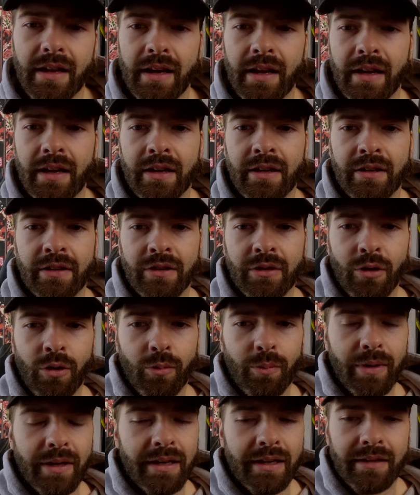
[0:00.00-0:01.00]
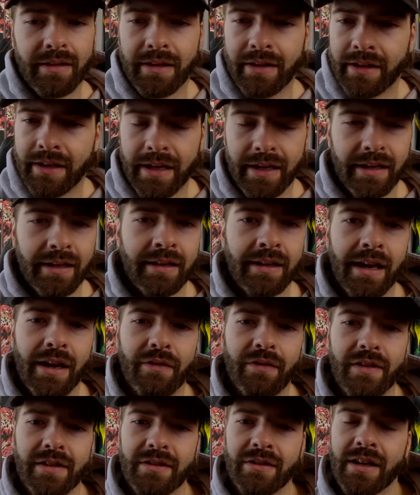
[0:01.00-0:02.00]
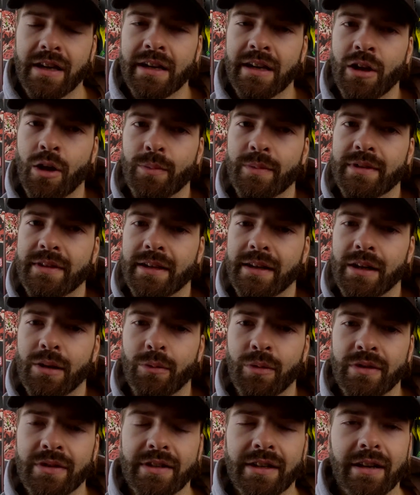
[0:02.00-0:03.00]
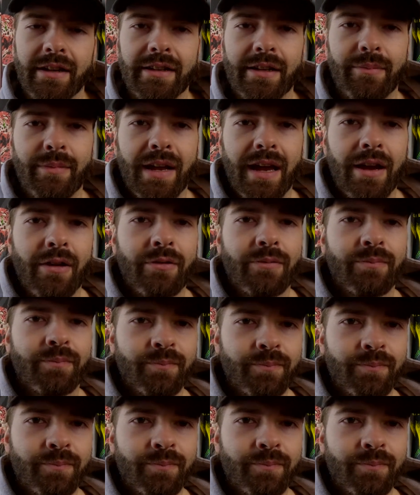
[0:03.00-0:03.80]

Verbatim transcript: and you'll be kicking K-Feds on any obstacle once you got them down.